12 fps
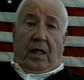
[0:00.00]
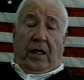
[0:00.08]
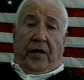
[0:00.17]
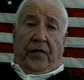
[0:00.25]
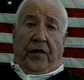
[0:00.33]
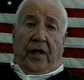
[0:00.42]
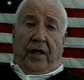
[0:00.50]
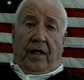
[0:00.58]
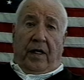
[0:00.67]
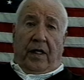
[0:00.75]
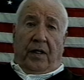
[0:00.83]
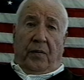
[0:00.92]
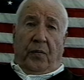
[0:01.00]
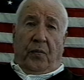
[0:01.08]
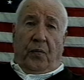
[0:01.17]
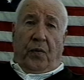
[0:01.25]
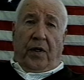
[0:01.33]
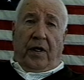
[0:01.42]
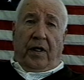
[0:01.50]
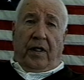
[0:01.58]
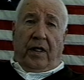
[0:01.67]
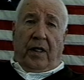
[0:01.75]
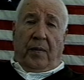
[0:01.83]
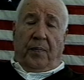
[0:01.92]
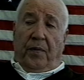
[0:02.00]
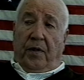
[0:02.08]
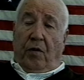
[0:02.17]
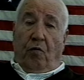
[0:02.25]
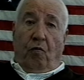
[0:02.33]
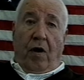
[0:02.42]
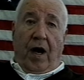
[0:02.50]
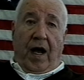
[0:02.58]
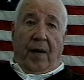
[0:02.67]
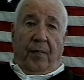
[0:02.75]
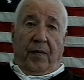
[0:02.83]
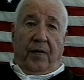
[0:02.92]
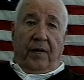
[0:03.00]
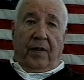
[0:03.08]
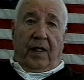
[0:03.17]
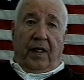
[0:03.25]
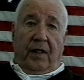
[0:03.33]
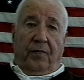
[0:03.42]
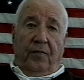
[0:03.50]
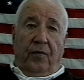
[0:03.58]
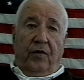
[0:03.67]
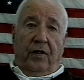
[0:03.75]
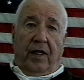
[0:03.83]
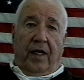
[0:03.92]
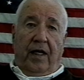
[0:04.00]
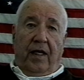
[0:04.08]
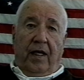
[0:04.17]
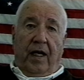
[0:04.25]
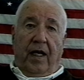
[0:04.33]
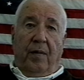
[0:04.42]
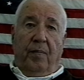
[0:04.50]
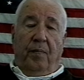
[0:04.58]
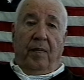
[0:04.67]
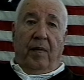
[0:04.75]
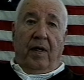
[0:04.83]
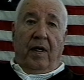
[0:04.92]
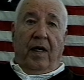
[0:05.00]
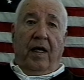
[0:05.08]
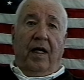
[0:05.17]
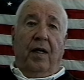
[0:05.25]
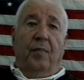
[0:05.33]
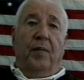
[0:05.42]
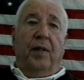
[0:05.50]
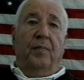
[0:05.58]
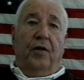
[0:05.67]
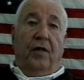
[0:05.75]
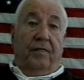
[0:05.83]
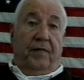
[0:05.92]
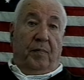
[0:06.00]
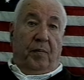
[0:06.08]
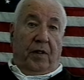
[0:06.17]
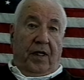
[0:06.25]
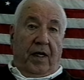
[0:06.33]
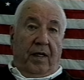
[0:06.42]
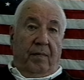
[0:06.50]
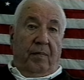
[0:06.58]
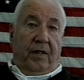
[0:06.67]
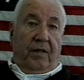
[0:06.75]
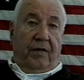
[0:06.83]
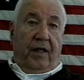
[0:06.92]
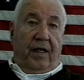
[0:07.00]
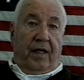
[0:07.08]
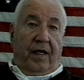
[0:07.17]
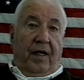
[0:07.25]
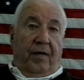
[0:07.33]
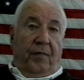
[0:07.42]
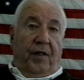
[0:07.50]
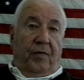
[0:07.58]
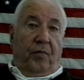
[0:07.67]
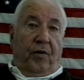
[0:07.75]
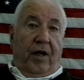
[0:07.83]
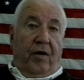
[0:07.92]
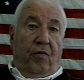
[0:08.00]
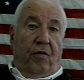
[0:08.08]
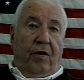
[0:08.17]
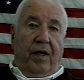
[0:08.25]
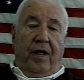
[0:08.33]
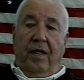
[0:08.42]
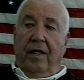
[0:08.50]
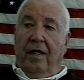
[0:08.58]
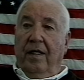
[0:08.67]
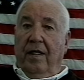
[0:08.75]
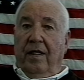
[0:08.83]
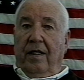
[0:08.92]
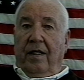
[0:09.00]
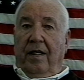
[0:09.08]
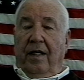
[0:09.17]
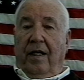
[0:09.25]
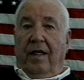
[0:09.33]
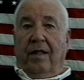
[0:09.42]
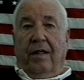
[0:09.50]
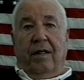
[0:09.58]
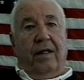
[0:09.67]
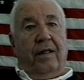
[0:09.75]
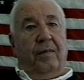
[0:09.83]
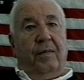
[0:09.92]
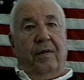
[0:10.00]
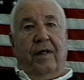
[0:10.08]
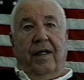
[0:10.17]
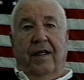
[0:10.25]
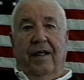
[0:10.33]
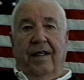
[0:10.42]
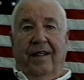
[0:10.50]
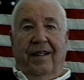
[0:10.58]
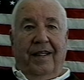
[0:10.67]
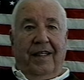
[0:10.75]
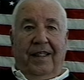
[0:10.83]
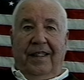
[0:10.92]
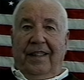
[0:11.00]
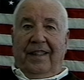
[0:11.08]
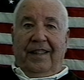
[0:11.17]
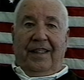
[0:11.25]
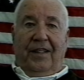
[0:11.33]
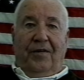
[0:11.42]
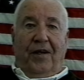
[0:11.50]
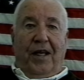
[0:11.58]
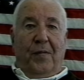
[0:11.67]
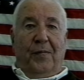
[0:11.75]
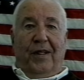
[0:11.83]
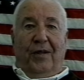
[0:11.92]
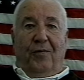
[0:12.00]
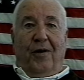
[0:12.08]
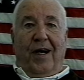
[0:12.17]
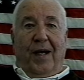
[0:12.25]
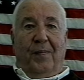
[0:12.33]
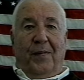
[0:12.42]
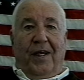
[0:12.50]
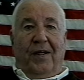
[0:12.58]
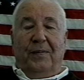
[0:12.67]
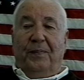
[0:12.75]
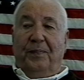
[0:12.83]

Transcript: and then we ended up in Guam on the first leg, and I got I got bumped off the plane because I didn't have much priority. And I thought, oh boy, here I am in Guam now.